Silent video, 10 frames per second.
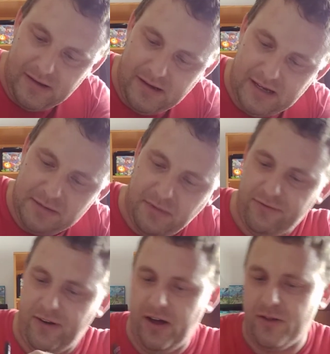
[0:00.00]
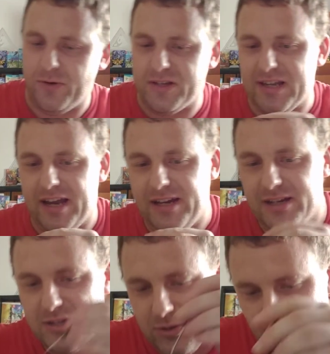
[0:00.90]
As my father would say,
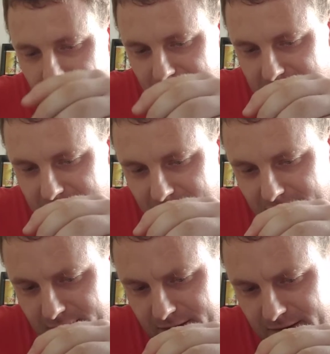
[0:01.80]
it's tight like tiger.